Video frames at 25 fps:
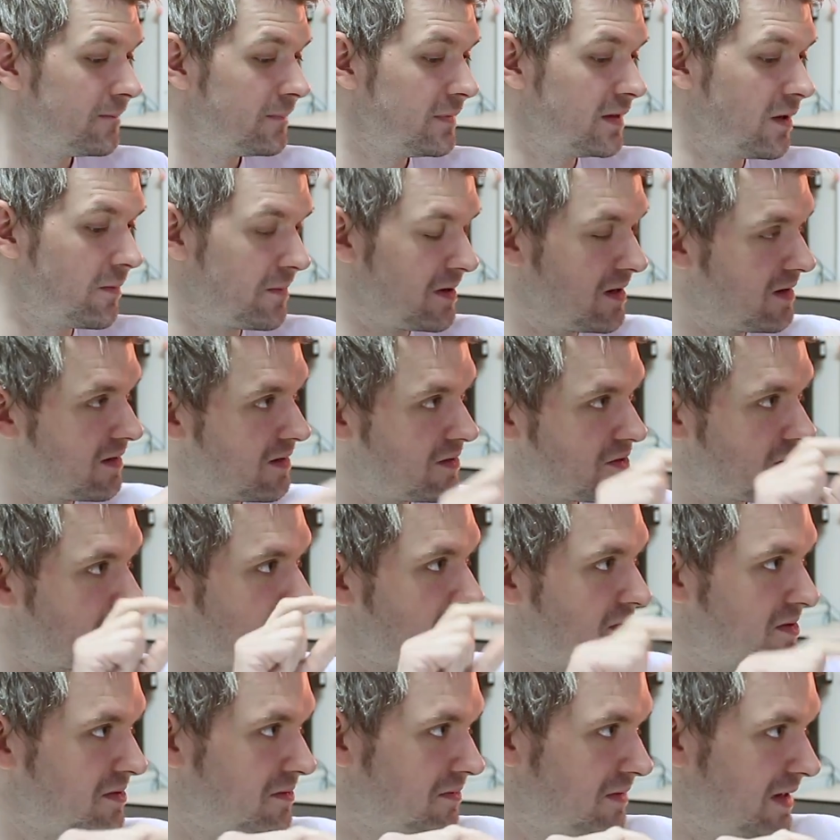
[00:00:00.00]
there'll be an
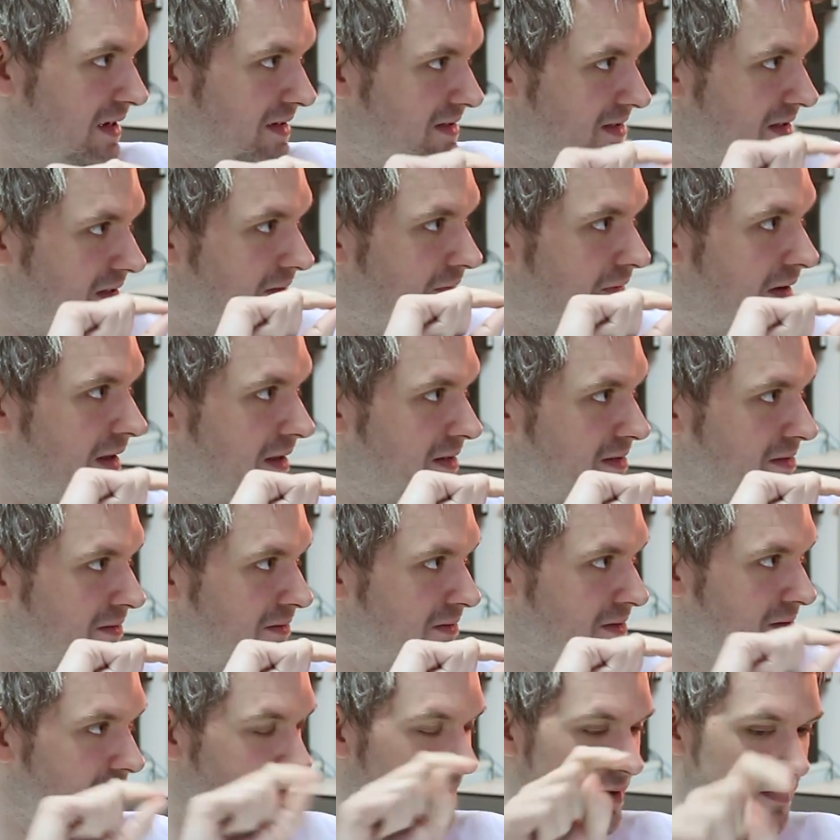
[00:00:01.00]
eyedropper tool next to the flatten
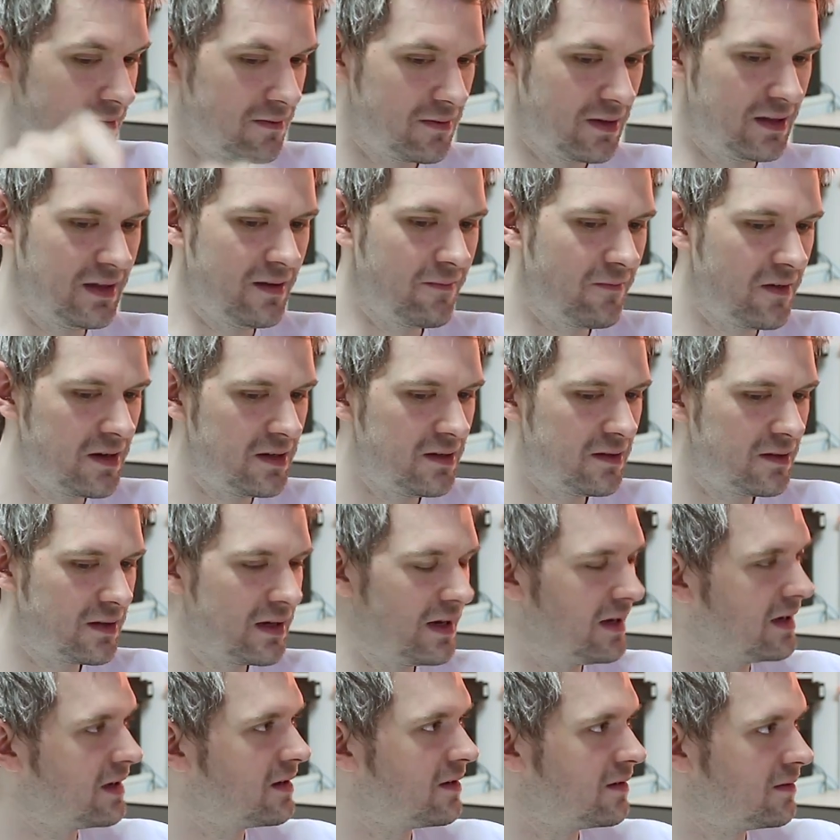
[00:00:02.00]
tool as well, and then when you
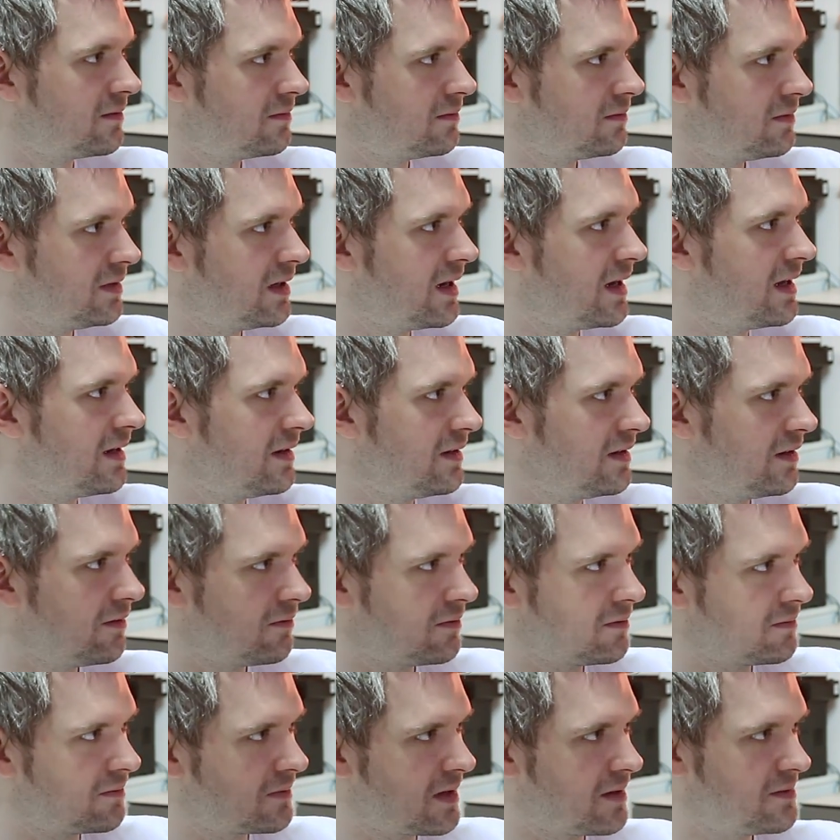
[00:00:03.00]
click on the island, it
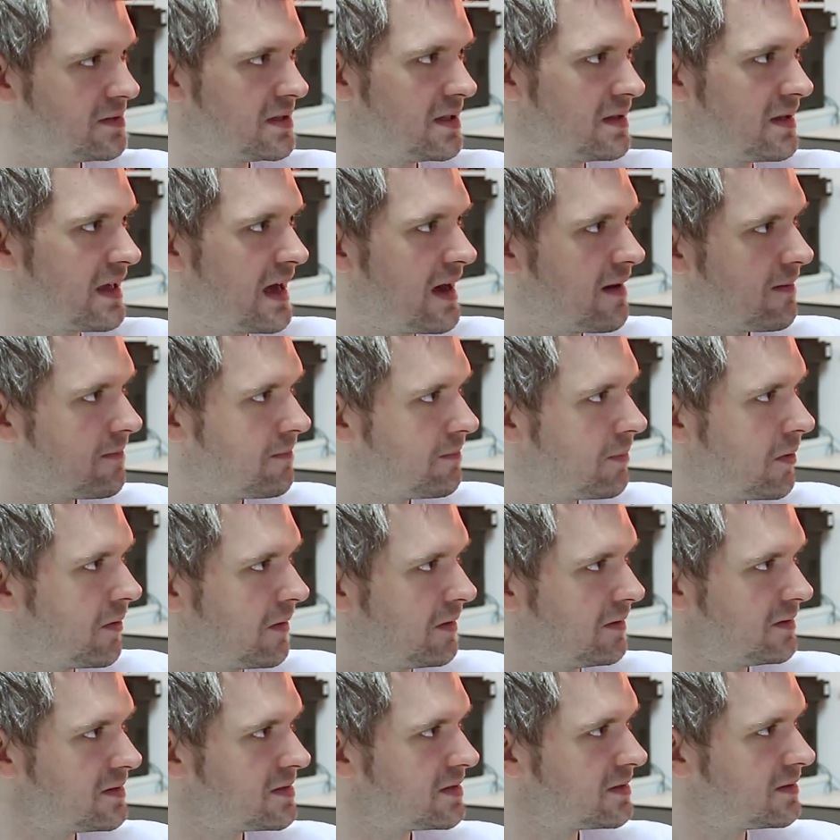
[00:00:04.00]
will go to that
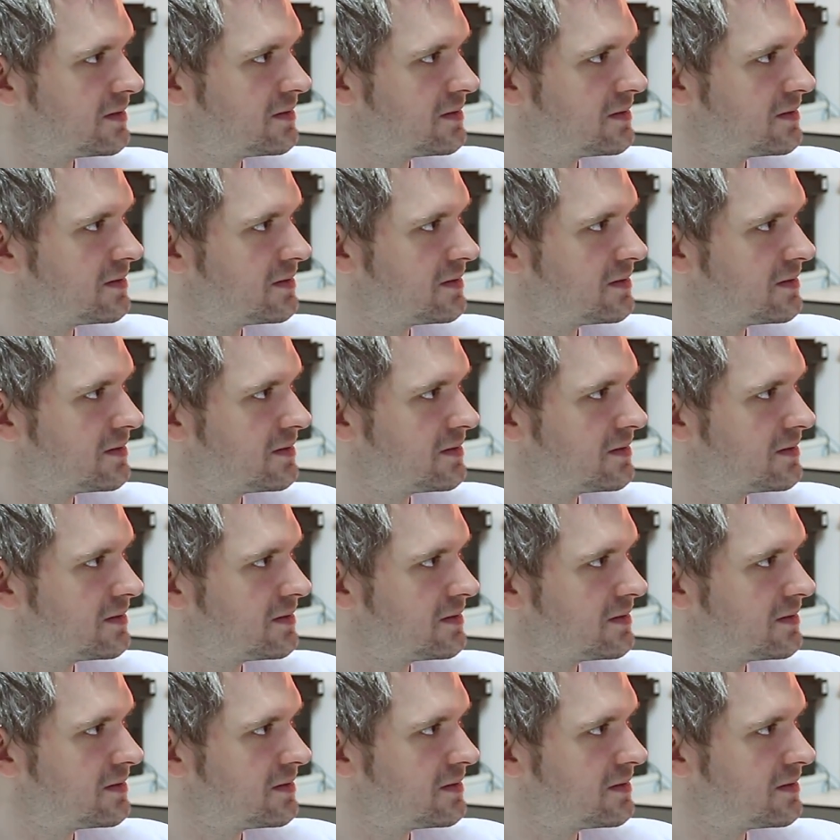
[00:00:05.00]
point.